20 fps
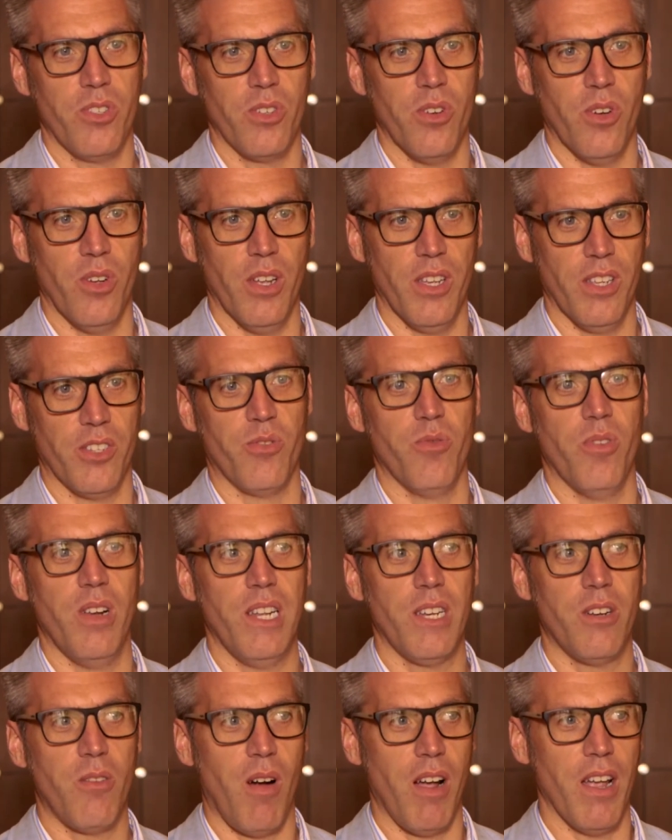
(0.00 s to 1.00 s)
so it's
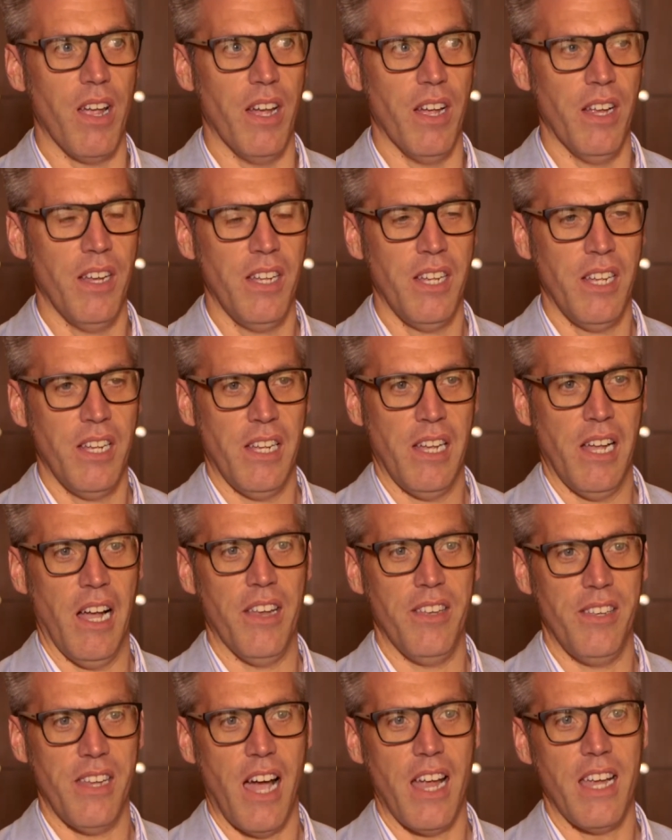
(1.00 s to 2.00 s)
really quite
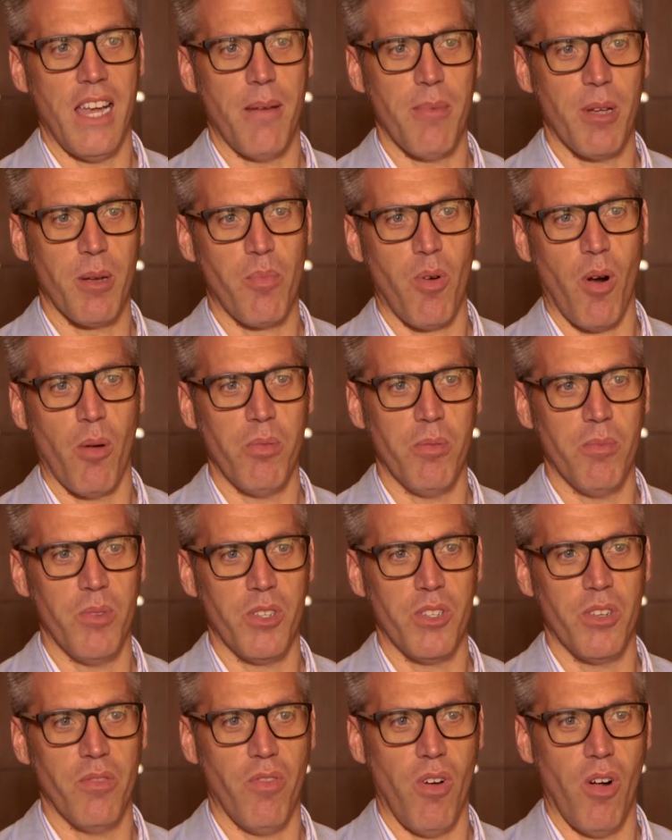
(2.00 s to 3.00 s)
a dynamic problem
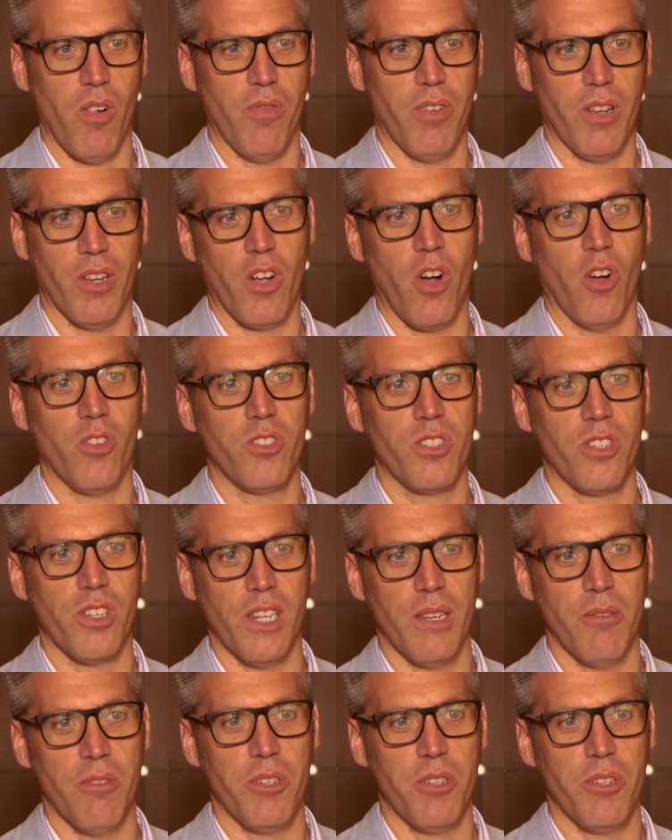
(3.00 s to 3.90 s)
that's evolving constantly,